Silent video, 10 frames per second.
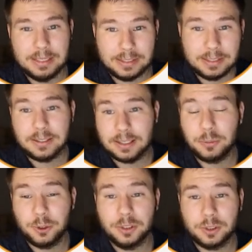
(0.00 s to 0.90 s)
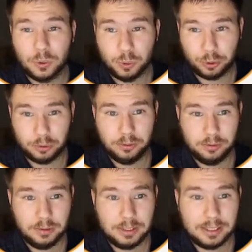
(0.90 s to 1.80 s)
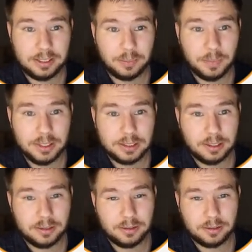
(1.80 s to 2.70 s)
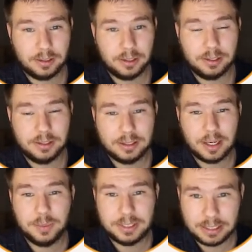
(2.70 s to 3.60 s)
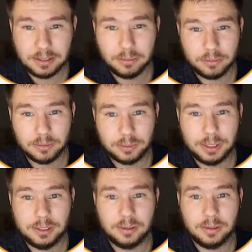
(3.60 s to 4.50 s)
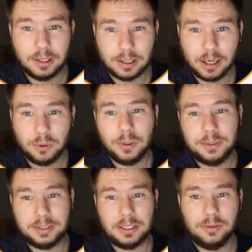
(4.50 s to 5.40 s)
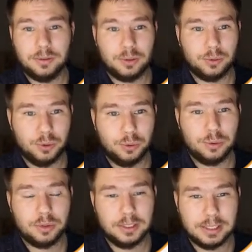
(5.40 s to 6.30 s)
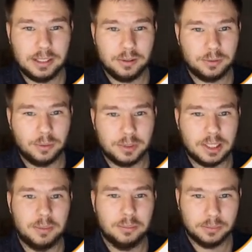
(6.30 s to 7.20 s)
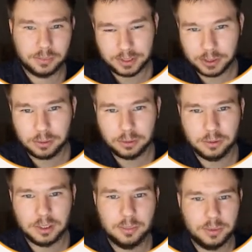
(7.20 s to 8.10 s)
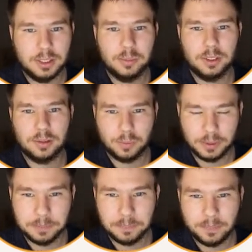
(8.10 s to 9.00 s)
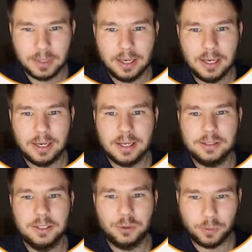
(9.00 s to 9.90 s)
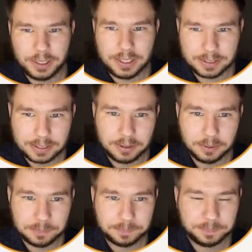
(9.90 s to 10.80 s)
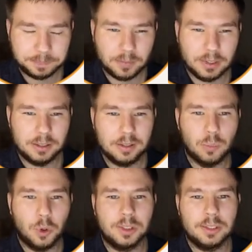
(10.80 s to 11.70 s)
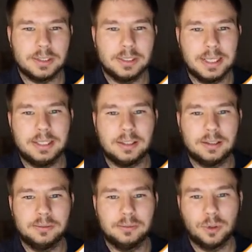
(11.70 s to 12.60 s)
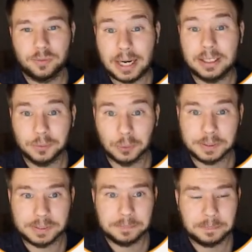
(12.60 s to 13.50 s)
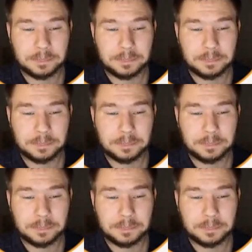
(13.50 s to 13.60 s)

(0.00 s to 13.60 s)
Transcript: This assumption is crucial. It means that at the time t, we allow ourselves to use the data from time 0 to time t-1 as the training set that models the data of high quality.